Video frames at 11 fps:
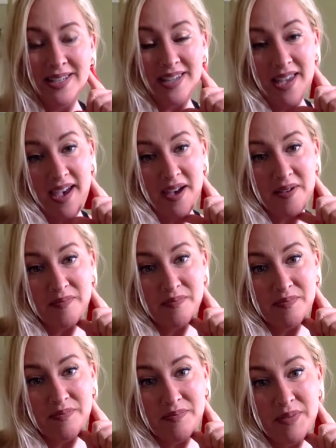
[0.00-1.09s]
Yeah.
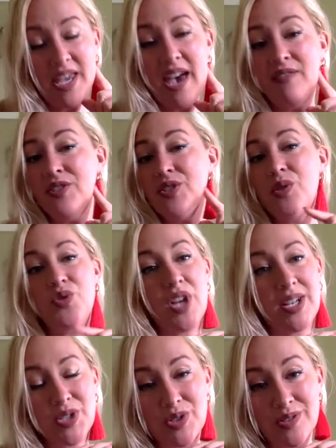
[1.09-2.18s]
Be ever so
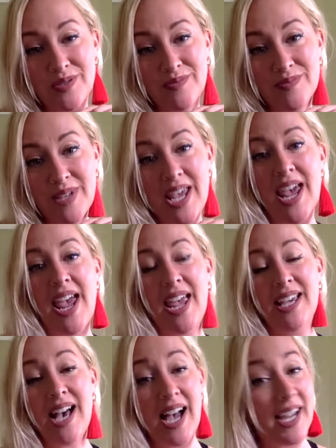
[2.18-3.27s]
gentle
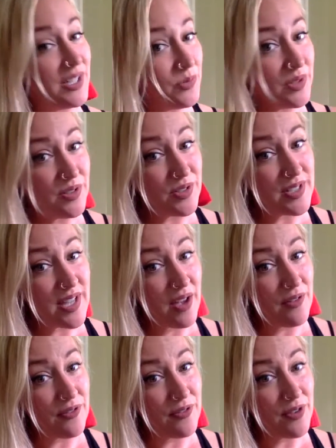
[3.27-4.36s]
and kind with
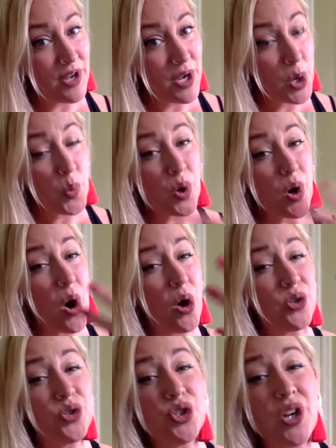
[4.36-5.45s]
yourself. We're
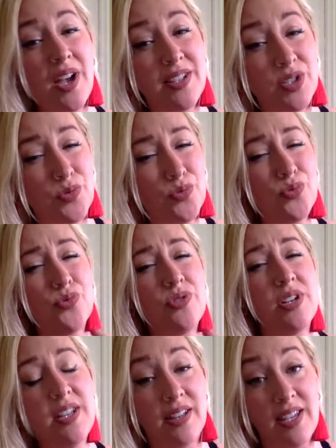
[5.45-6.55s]
all just
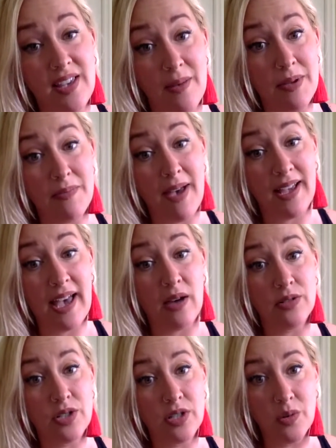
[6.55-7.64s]
really coming back out
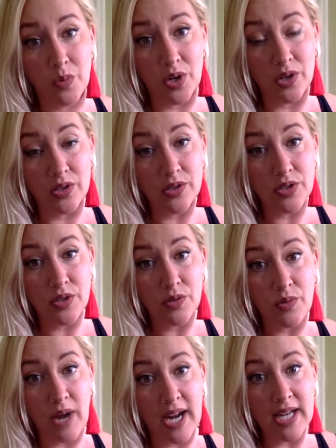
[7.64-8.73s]
into the world,
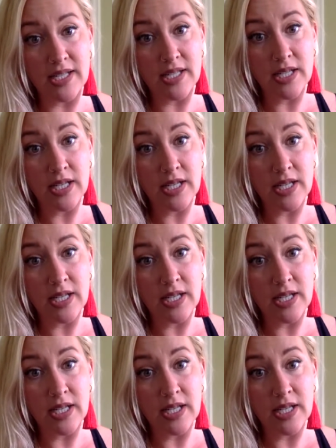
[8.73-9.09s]
right?